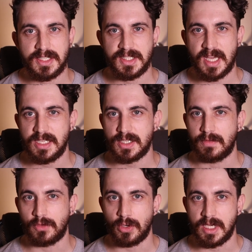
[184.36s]
a state
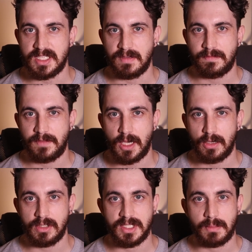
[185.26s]
of creative
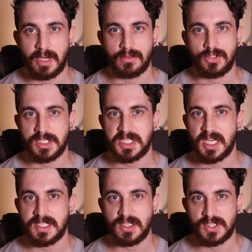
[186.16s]
flow is about just
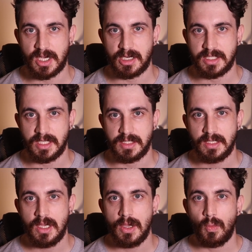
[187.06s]
getting started.
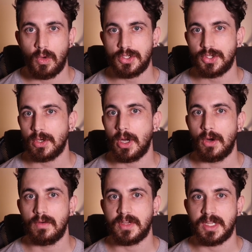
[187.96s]
Once you're
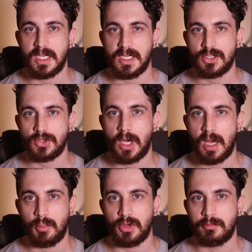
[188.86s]
over the initial
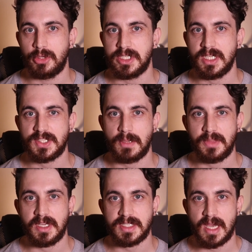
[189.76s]
hump of putting
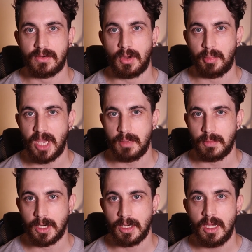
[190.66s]
something down on
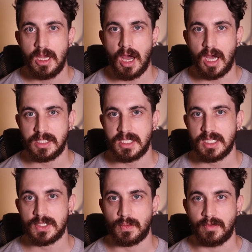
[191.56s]
paper,
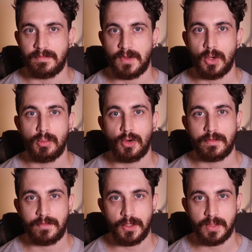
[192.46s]
ideas will flow more
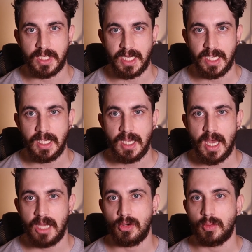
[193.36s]
fluidly,
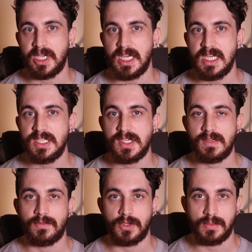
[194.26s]
and it will be
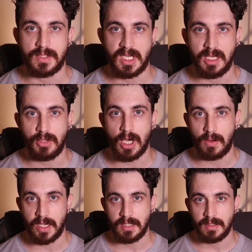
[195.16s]
easy for you to keep
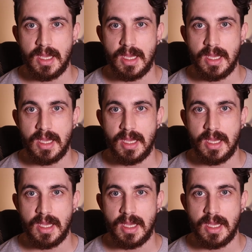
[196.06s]
going.